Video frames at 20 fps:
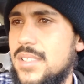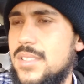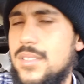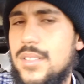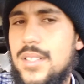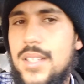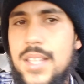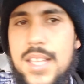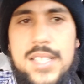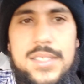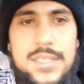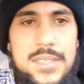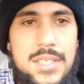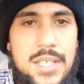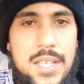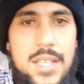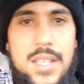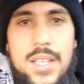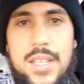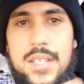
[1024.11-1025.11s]
So at least
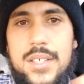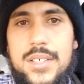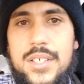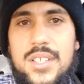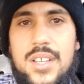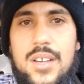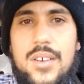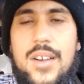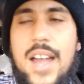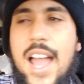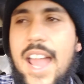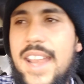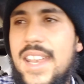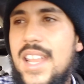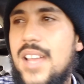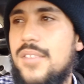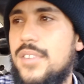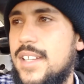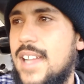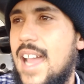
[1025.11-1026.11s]
you know, I
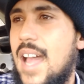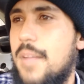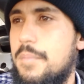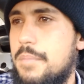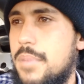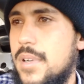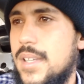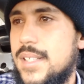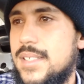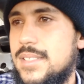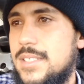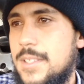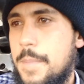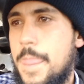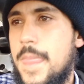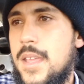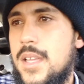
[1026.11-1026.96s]
never got booked,